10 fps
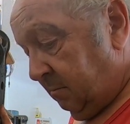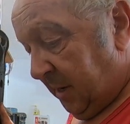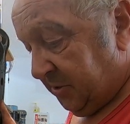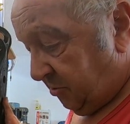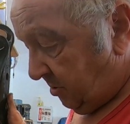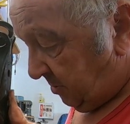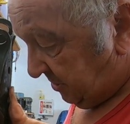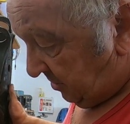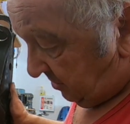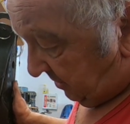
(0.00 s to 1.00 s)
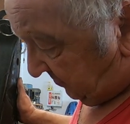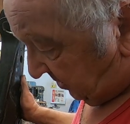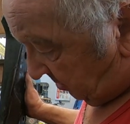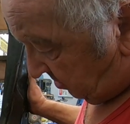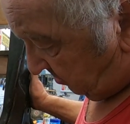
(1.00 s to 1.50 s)
My drill wasn't long enough
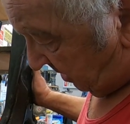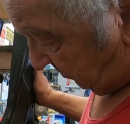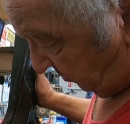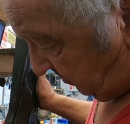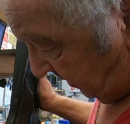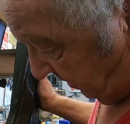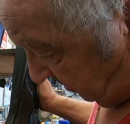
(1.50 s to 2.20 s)
to go all the way through, but I